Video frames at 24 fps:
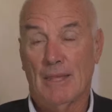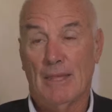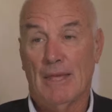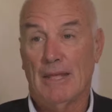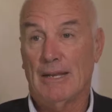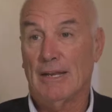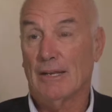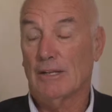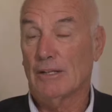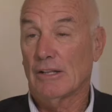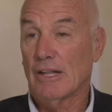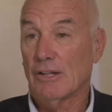
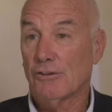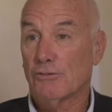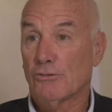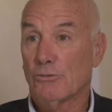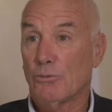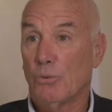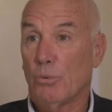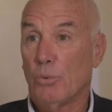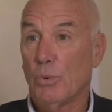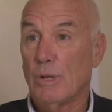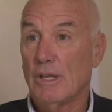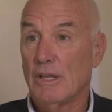And unless
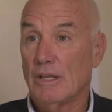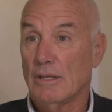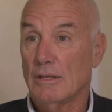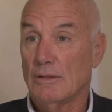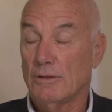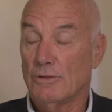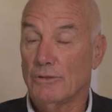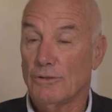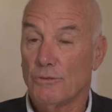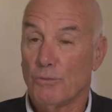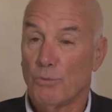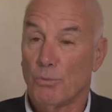we
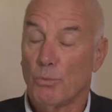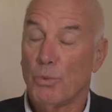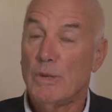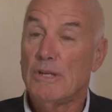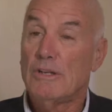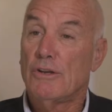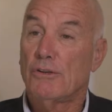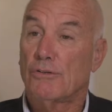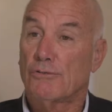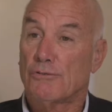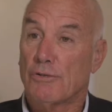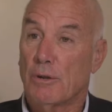
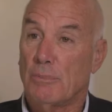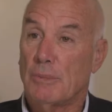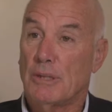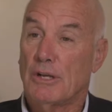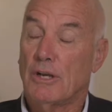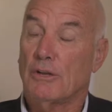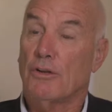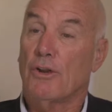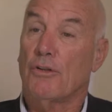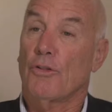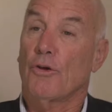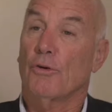redistribute
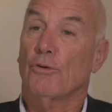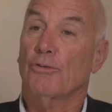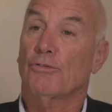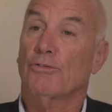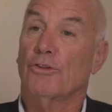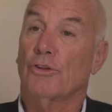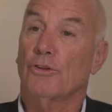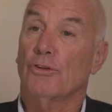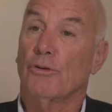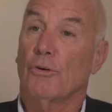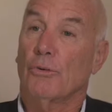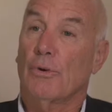it to those
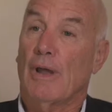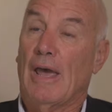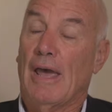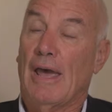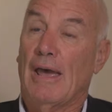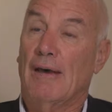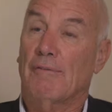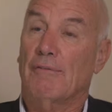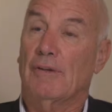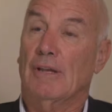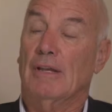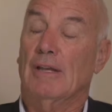that don't
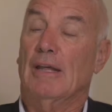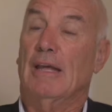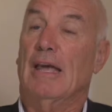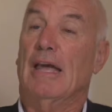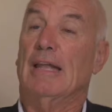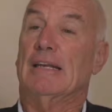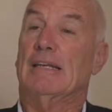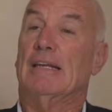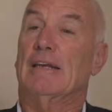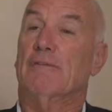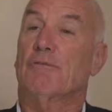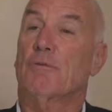have it
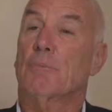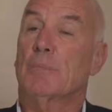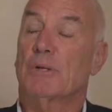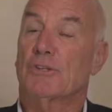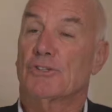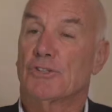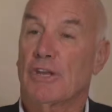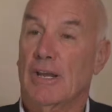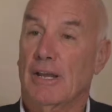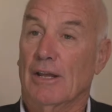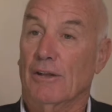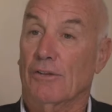and give them a
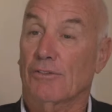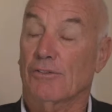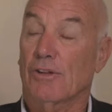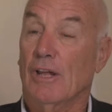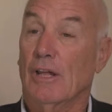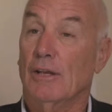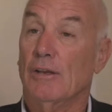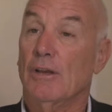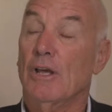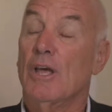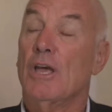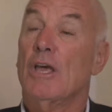chance,
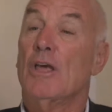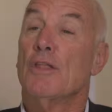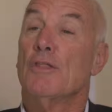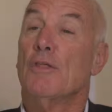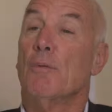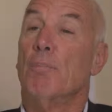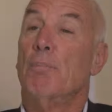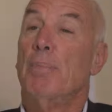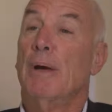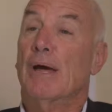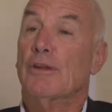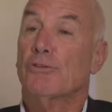and
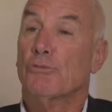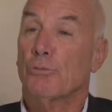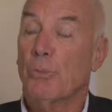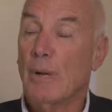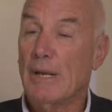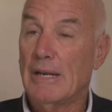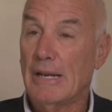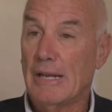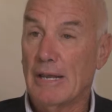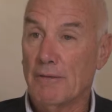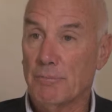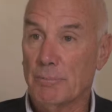the best
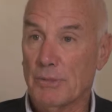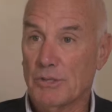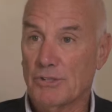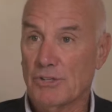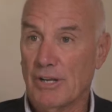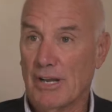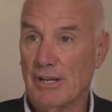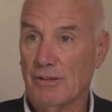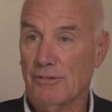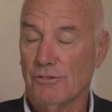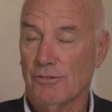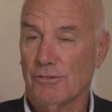way to give them a
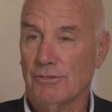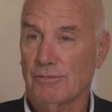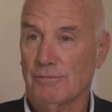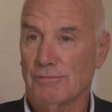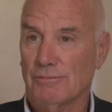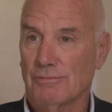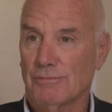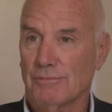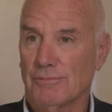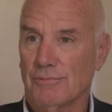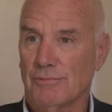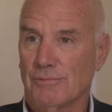chance
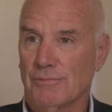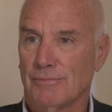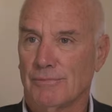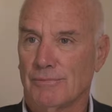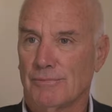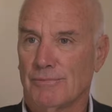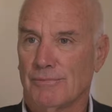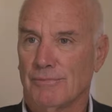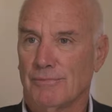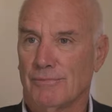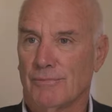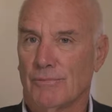
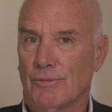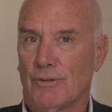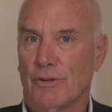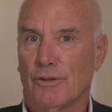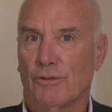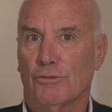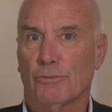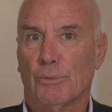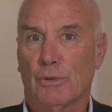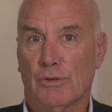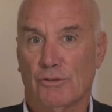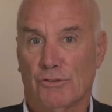
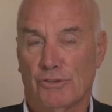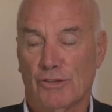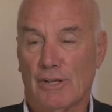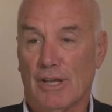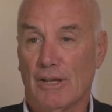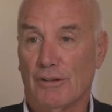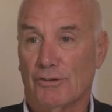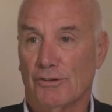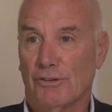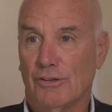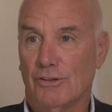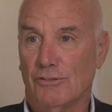is what
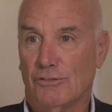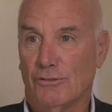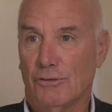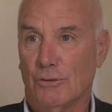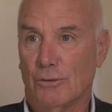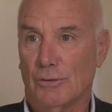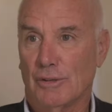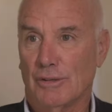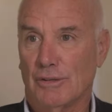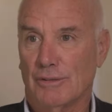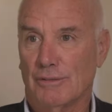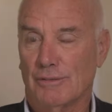CAC is
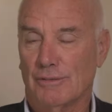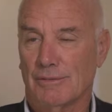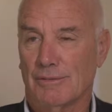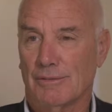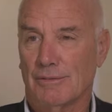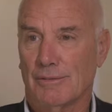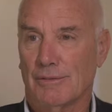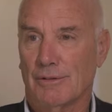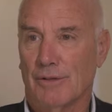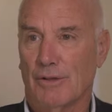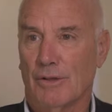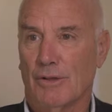doing.
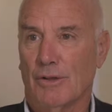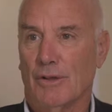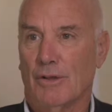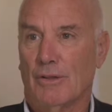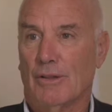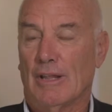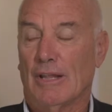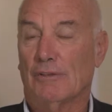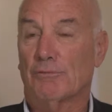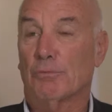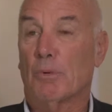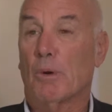
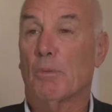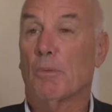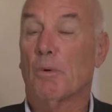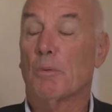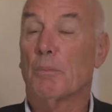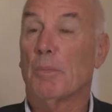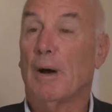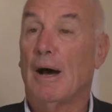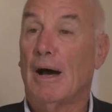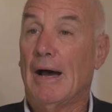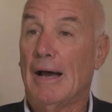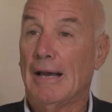That's why we're
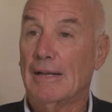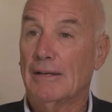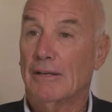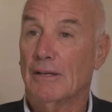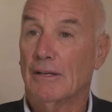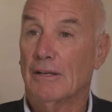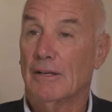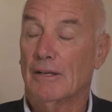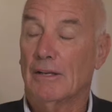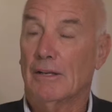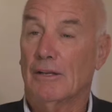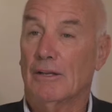behind
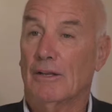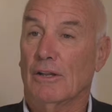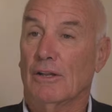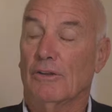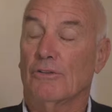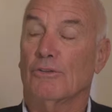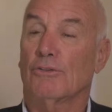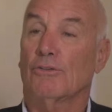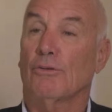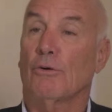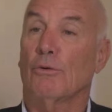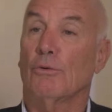it
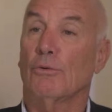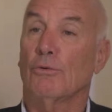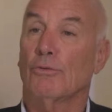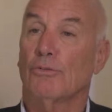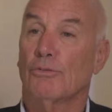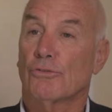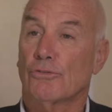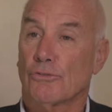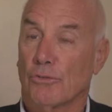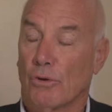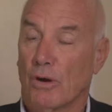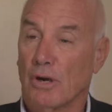so
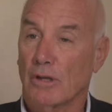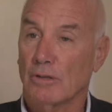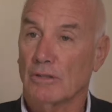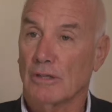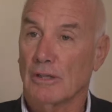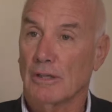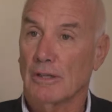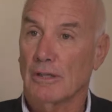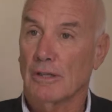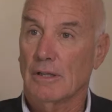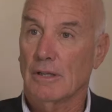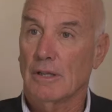
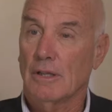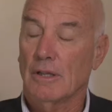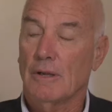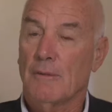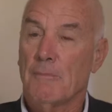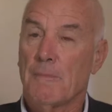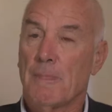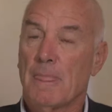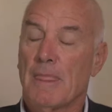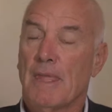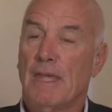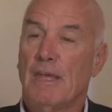strongly.
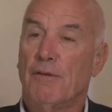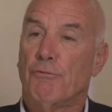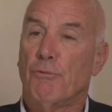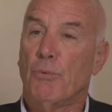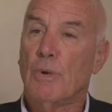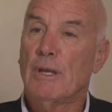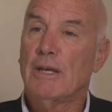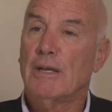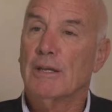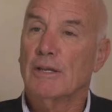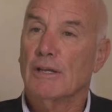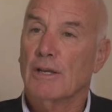If
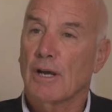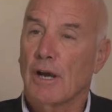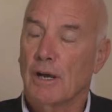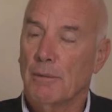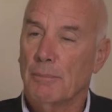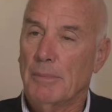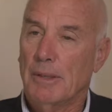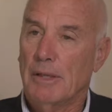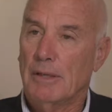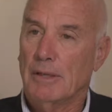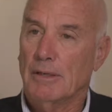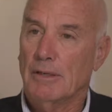we can
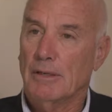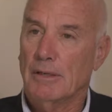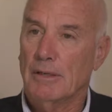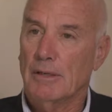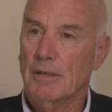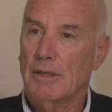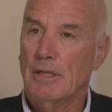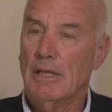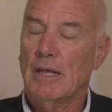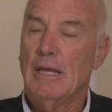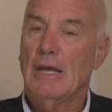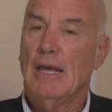come in
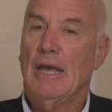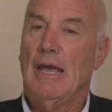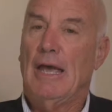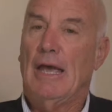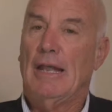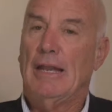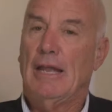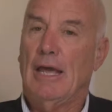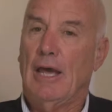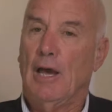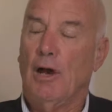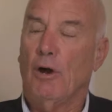
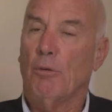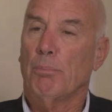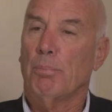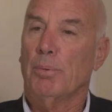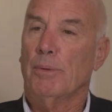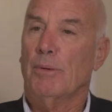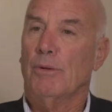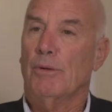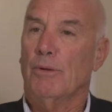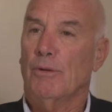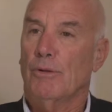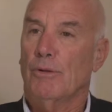and help